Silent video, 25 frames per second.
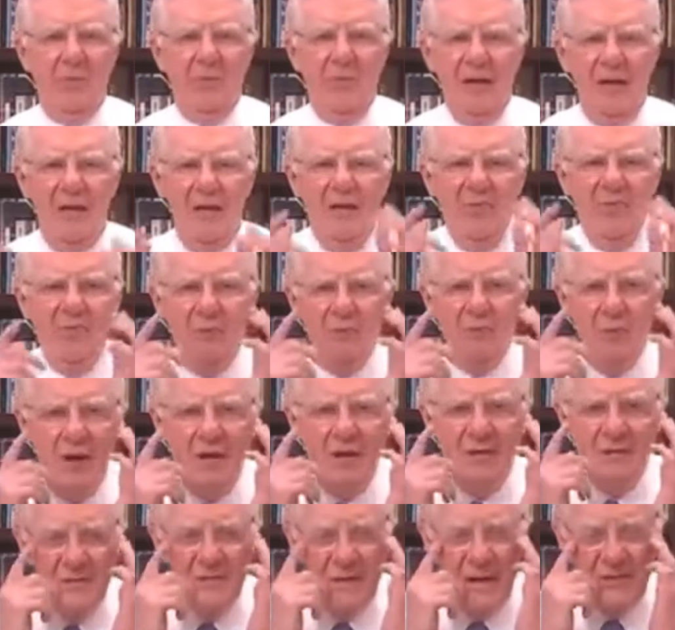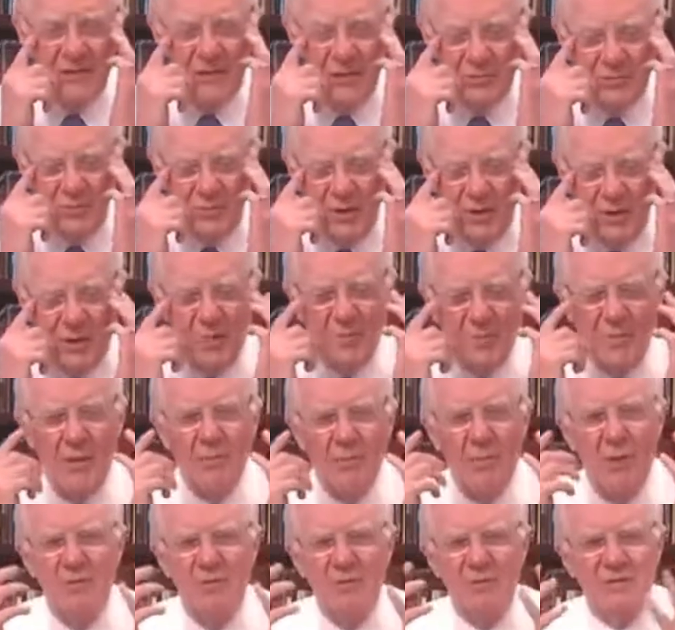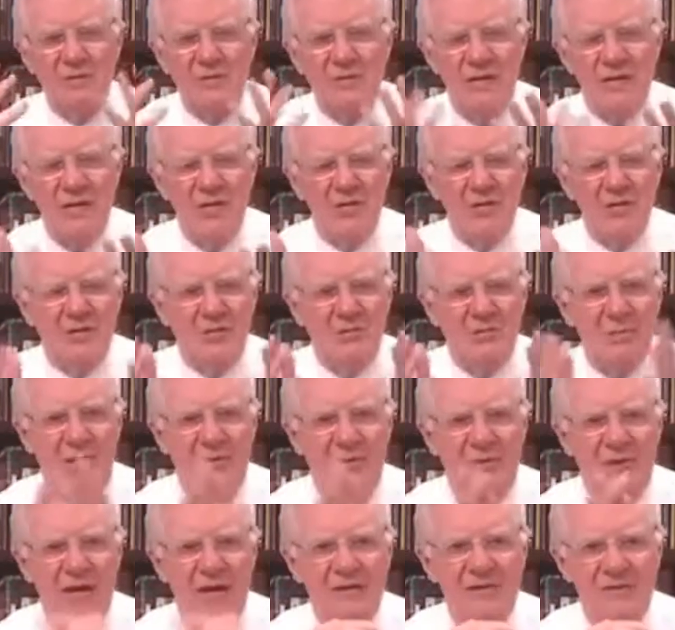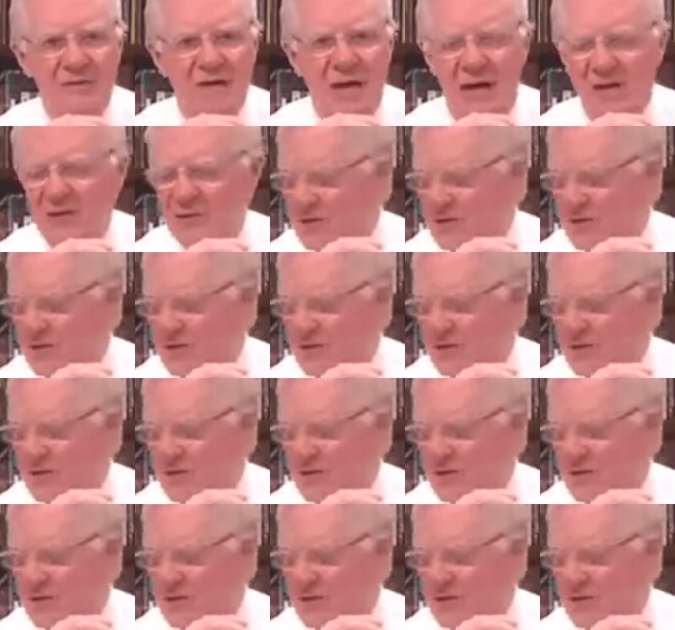And we live through our senses. We go by what we see, hear, smell, taste,